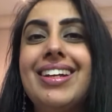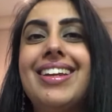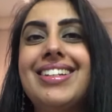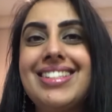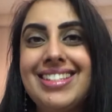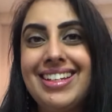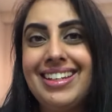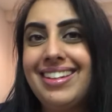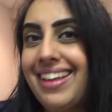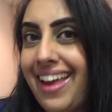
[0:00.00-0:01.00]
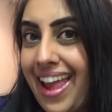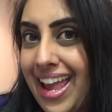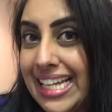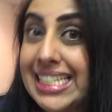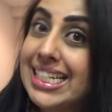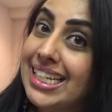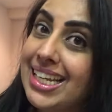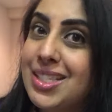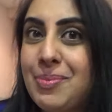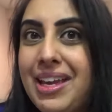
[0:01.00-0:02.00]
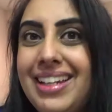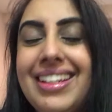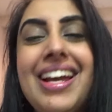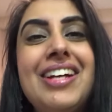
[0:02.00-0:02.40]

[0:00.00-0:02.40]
gets seen, and gets paid.